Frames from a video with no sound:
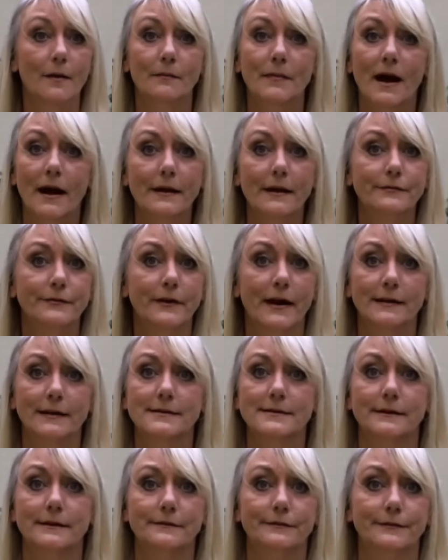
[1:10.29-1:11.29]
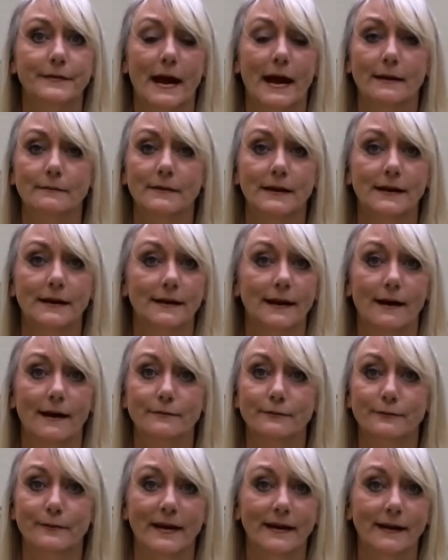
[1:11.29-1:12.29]
My friends and family
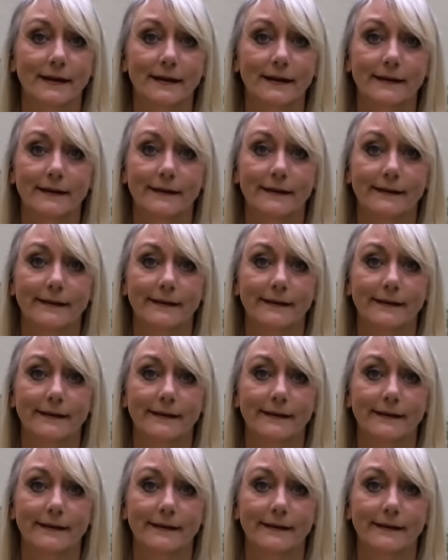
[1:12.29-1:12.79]
love me.